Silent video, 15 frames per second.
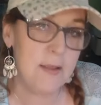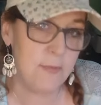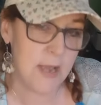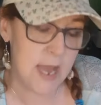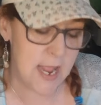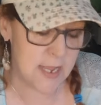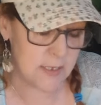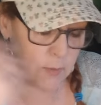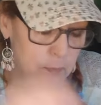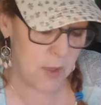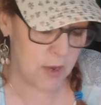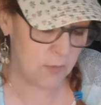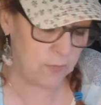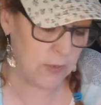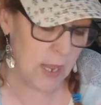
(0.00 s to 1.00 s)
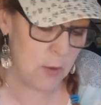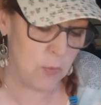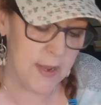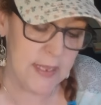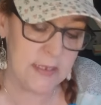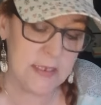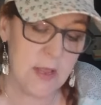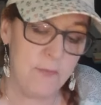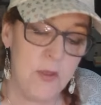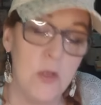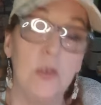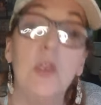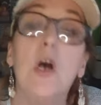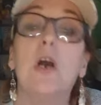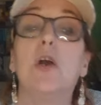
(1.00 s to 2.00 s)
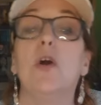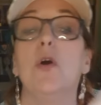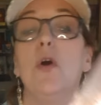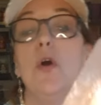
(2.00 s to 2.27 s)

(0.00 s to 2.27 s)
even has butterfly wings if you look